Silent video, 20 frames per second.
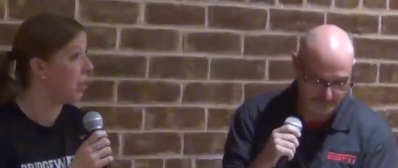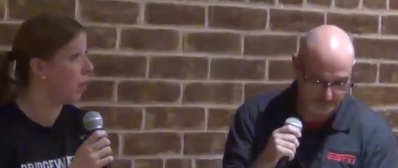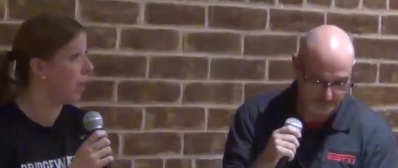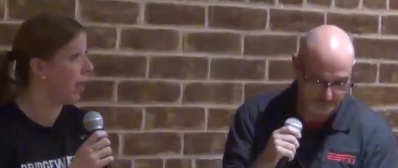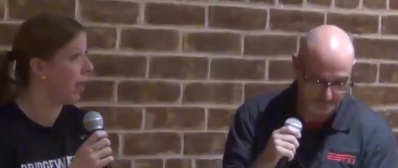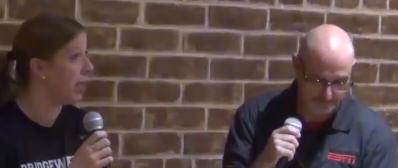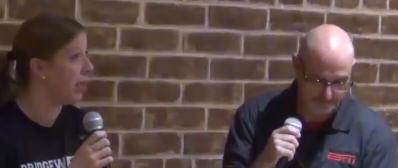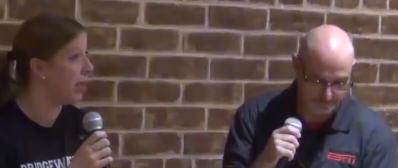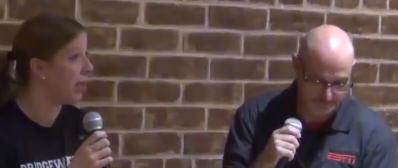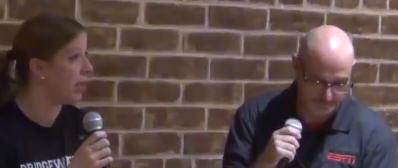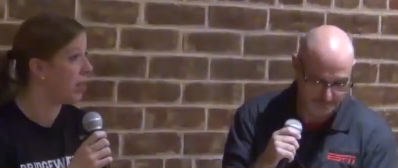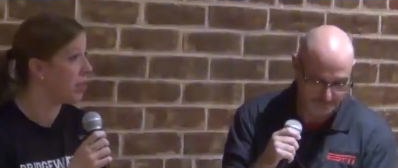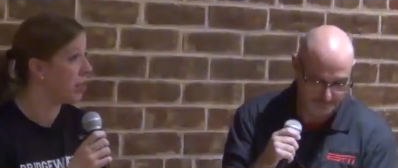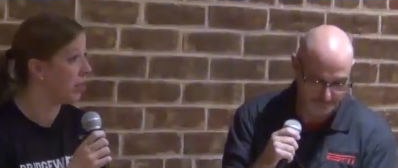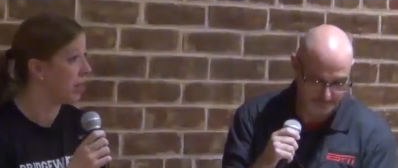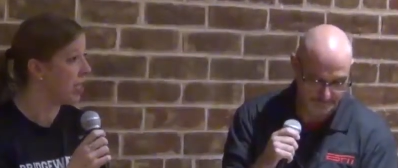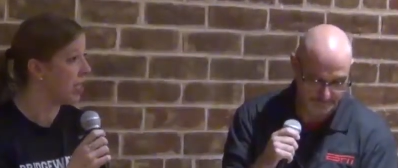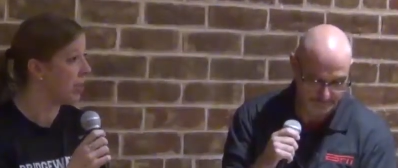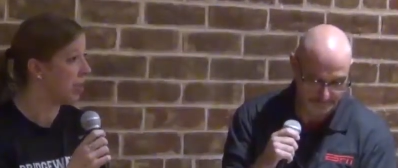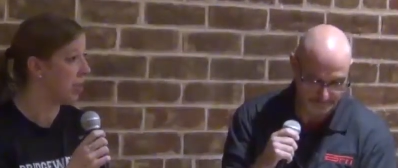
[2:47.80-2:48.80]
Speaker 1: what I think is really
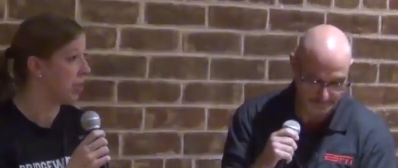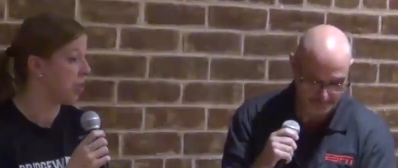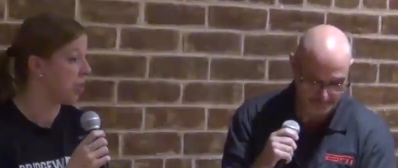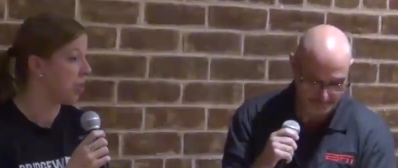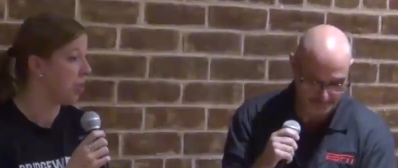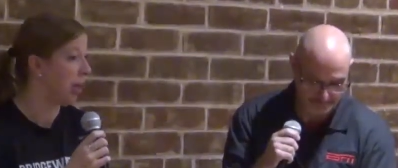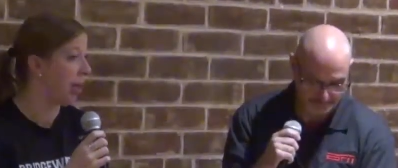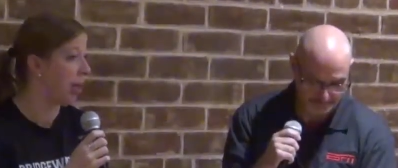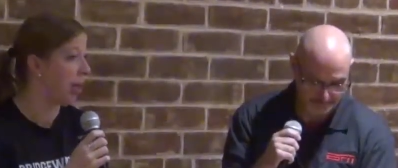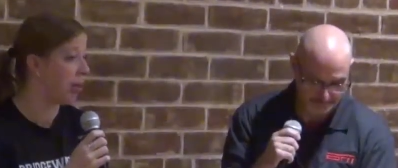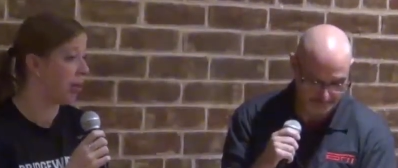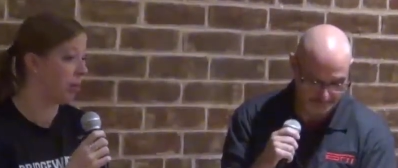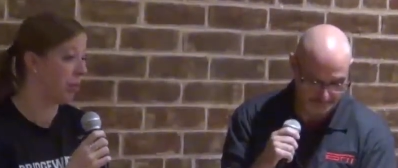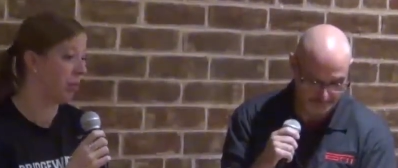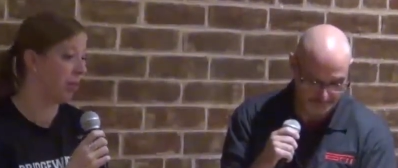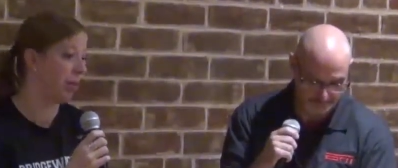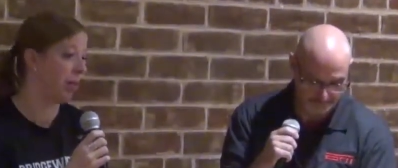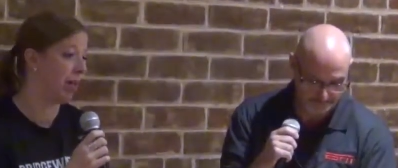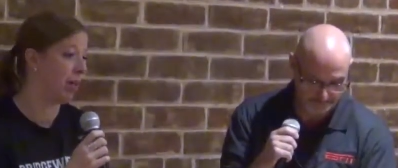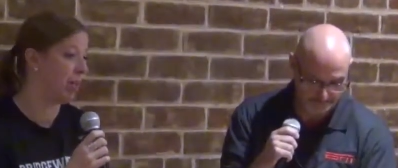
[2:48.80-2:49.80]
special about our
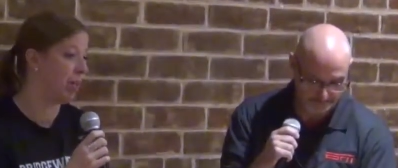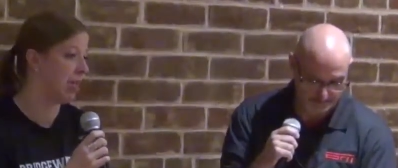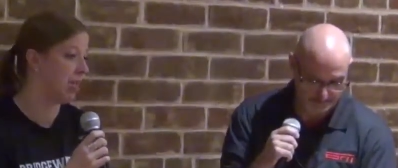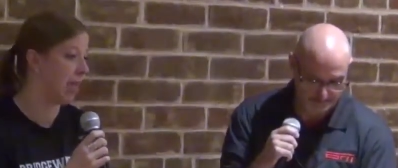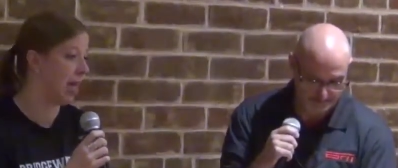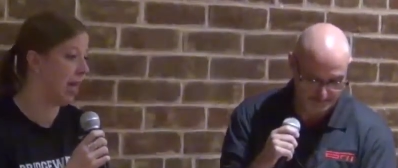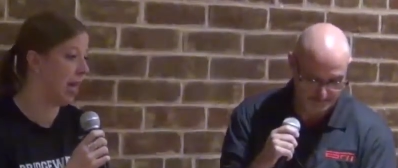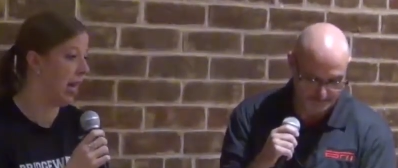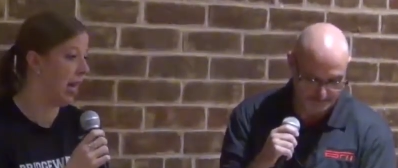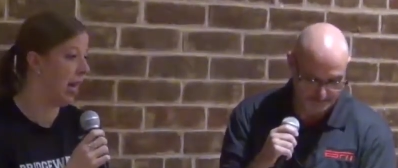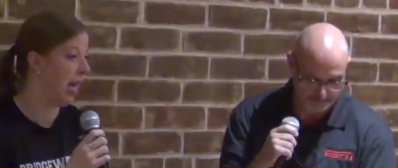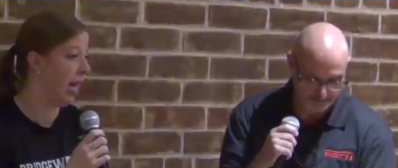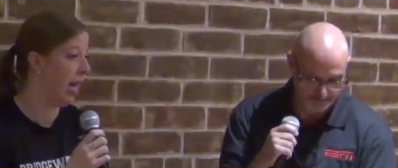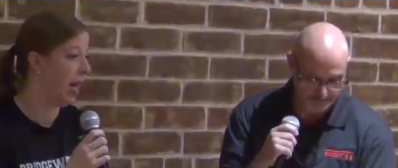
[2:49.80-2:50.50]
program is that